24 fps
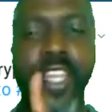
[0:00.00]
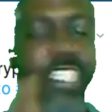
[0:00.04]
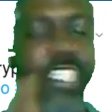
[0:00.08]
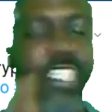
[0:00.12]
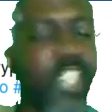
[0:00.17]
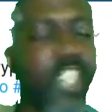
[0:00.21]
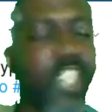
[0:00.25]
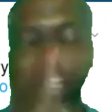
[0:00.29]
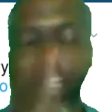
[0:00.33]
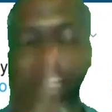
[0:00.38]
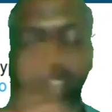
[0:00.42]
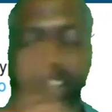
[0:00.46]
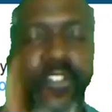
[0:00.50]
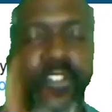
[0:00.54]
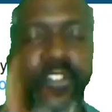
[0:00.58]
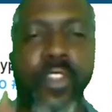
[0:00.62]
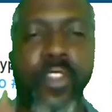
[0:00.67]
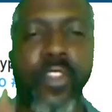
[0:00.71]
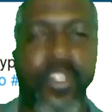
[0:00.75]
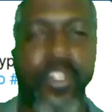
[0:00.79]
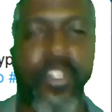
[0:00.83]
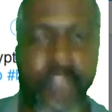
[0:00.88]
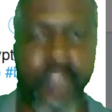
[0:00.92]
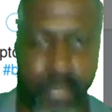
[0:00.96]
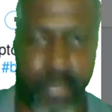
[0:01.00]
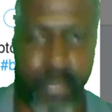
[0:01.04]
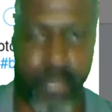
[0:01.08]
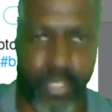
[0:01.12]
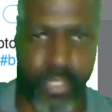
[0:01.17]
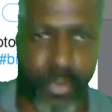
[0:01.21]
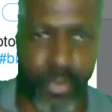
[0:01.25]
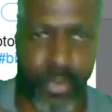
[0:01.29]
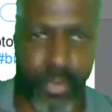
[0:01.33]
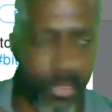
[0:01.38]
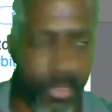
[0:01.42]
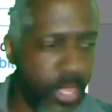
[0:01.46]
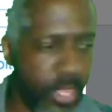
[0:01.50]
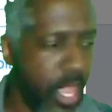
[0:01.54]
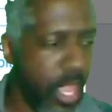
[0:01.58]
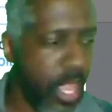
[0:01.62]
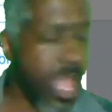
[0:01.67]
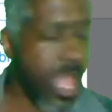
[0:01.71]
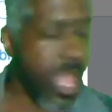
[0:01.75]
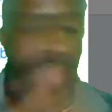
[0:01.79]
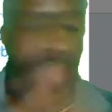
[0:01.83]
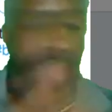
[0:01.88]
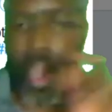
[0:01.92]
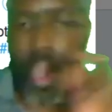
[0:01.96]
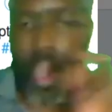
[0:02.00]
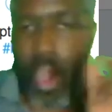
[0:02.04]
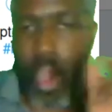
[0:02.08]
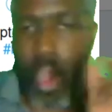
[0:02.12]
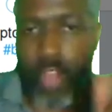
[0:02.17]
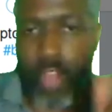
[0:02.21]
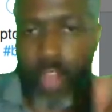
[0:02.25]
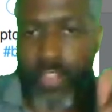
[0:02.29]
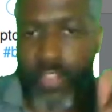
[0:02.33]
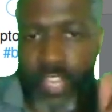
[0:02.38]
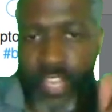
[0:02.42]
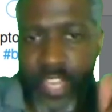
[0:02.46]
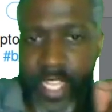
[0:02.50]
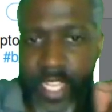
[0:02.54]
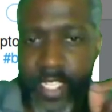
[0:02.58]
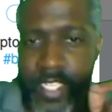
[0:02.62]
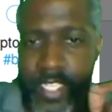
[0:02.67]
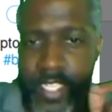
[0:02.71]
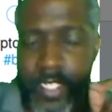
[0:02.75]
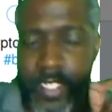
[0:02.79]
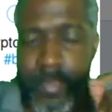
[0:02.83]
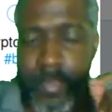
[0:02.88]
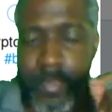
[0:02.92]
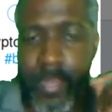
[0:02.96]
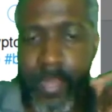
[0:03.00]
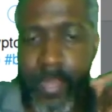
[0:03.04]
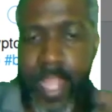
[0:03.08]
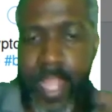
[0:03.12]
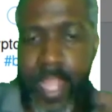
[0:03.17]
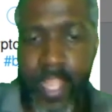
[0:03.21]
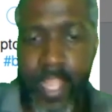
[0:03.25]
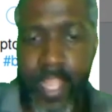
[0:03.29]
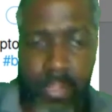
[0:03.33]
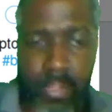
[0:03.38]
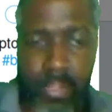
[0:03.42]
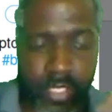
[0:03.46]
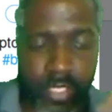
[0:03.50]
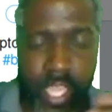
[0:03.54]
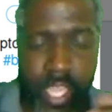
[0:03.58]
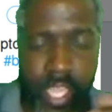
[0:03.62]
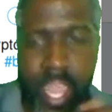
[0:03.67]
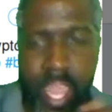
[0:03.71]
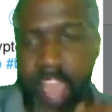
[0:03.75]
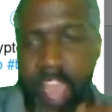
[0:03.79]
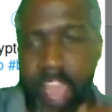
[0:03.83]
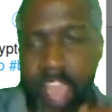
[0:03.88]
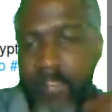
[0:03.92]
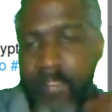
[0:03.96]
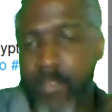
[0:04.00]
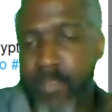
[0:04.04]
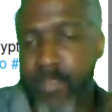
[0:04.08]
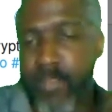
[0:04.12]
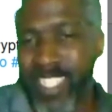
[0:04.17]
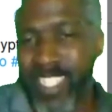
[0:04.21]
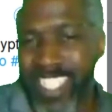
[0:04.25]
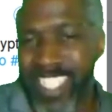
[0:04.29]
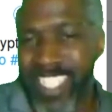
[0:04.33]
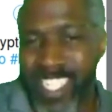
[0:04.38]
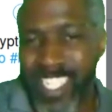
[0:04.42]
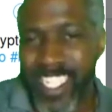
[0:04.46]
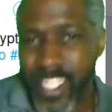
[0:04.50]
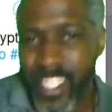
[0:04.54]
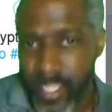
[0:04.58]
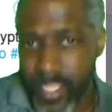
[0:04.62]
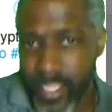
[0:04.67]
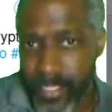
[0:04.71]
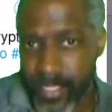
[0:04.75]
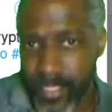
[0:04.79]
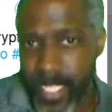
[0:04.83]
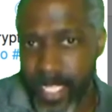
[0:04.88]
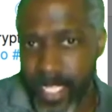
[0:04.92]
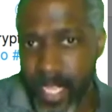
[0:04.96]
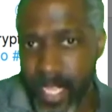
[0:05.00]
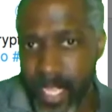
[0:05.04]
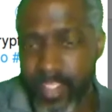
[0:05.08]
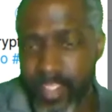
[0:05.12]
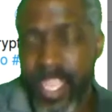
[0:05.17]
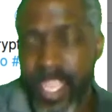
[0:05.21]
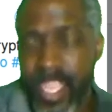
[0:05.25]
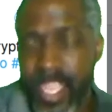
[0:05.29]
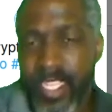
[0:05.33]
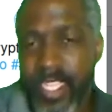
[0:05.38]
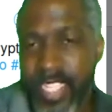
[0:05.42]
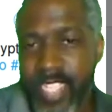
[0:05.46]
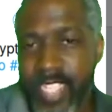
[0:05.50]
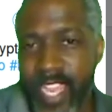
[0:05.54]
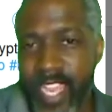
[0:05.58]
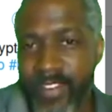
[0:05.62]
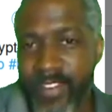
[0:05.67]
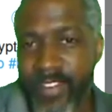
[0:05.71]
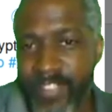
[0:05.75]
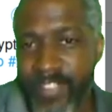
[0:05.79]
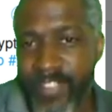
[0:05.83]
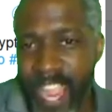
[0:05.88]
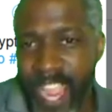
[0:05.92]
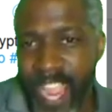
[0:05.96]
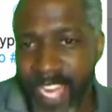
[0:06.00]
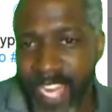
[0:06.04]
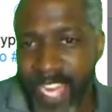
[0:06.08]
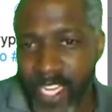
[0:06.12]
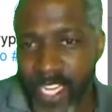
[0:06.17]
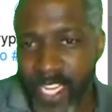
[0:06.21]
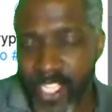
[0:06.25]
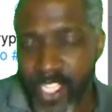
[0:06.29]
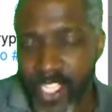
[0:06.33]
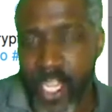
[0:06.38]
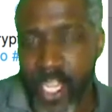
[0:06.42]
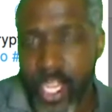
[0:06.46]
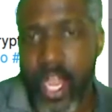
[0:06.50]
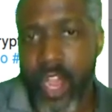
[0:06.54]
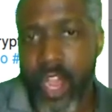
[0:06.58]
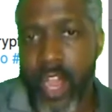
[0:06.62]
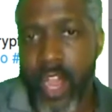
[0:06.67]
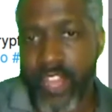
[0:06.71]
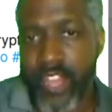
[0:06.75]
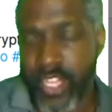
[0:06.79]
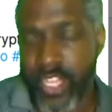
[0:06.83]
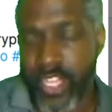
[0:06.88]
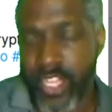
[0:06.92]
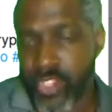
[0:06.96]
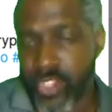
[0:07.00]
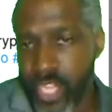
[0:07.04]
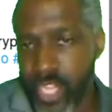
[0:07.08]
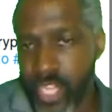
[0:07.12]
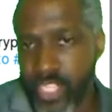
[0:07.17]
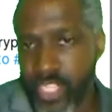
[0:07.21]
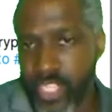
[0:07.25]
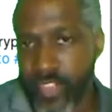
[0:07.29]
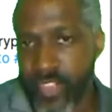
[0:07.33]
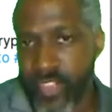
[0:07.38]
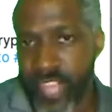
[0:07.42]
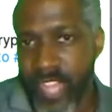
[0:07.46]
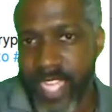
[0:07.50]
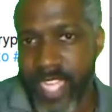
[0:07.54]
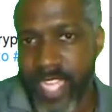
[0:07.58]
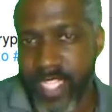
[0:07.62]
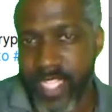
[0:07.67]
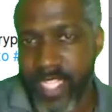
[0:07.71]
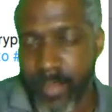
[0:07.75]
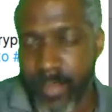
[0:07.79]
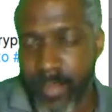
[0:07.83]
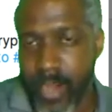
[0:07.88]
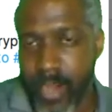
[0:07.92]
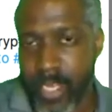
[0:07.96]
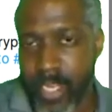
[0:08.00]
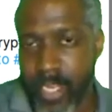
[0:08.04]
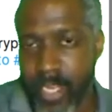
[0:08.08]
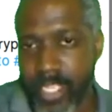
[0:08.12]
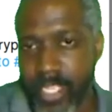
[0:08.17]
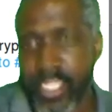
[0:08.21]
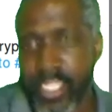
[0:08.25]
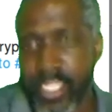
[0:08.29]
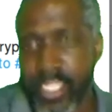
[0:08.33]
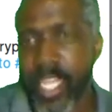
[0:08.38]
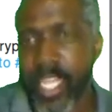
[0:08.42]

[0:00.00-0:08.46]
couldn't be further from the truth. All of these players have positioned themselves to take advantage of the introduction of legacy markets